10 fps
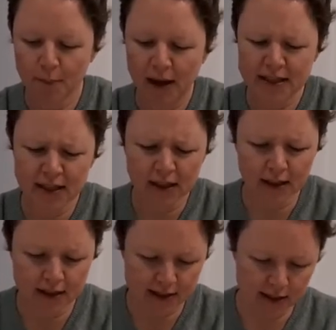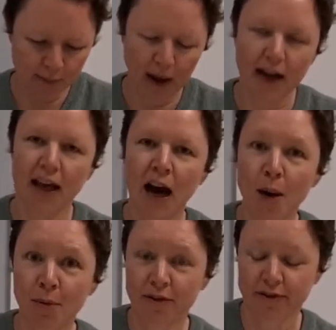Basically, this is about a
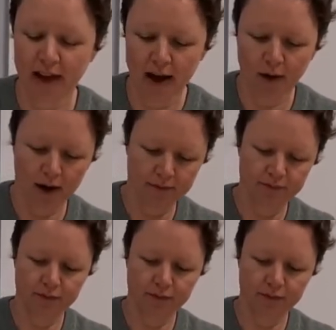cup of flour.